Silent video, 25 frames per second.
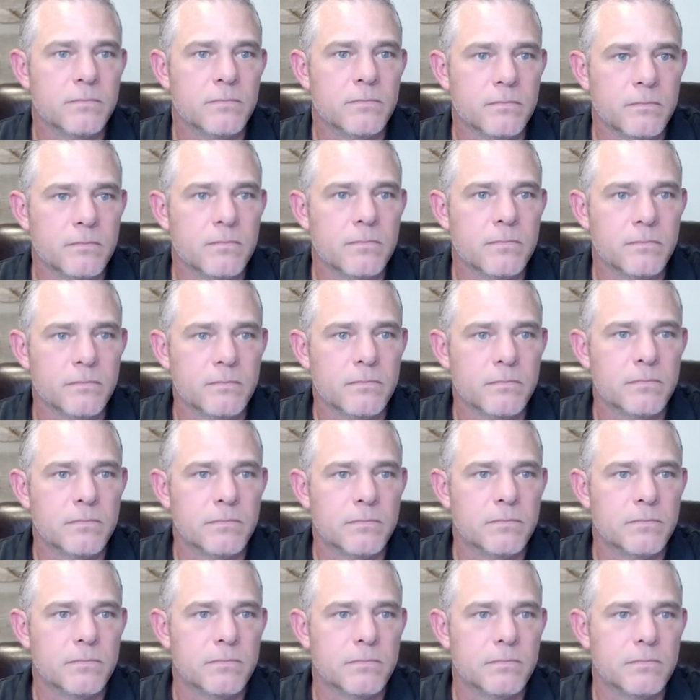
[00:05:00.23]

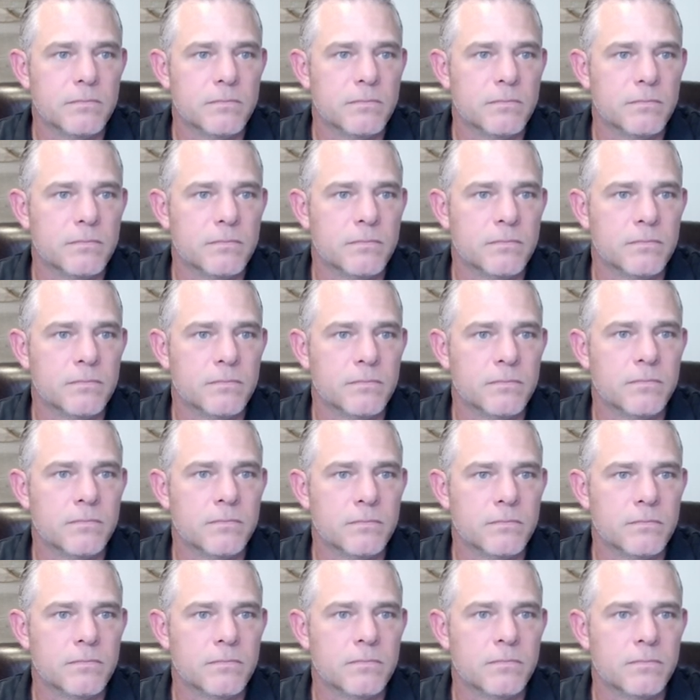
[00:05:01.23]

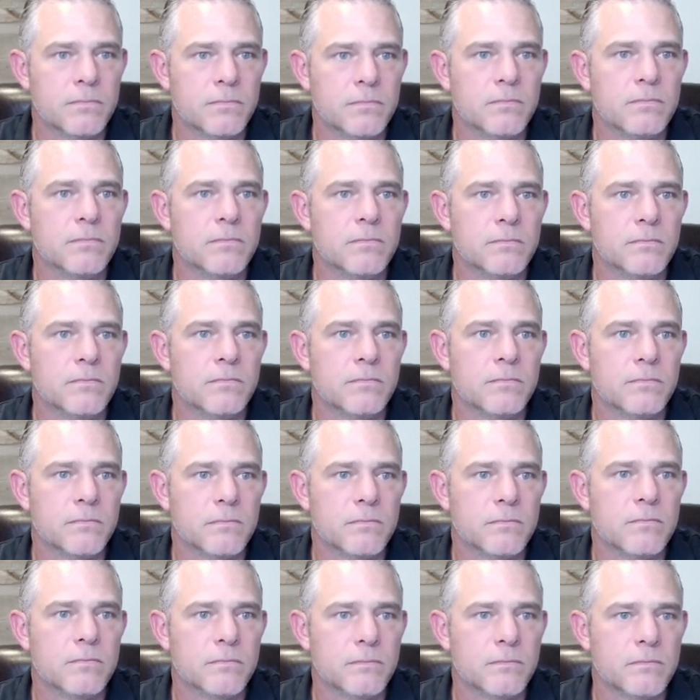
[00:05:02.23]

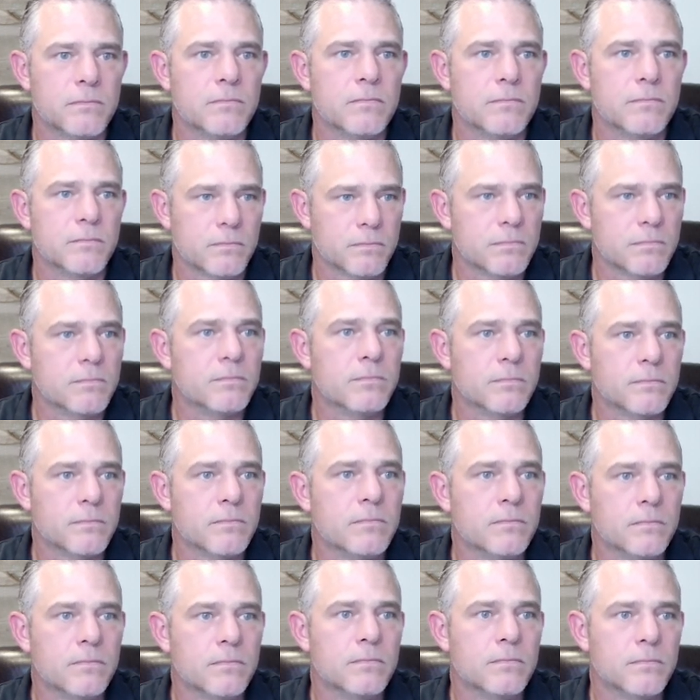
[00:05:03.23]

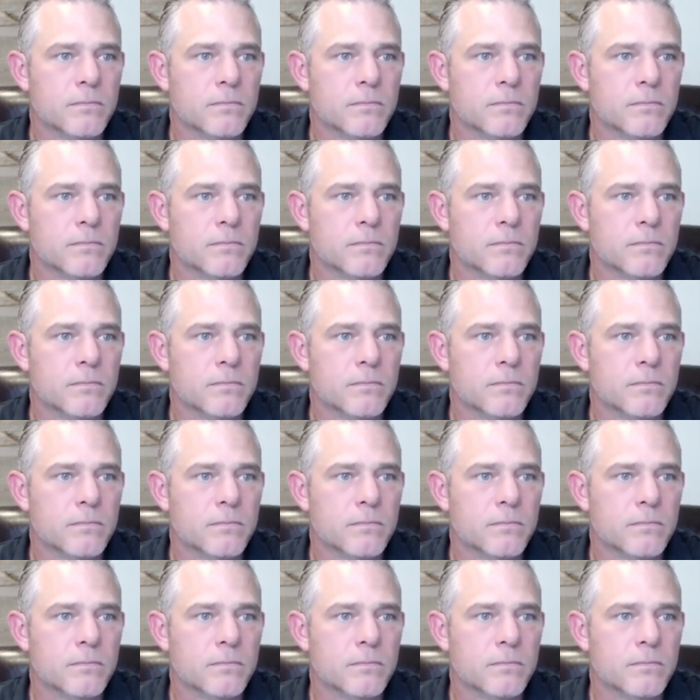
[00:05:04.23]
The person shown says nothing.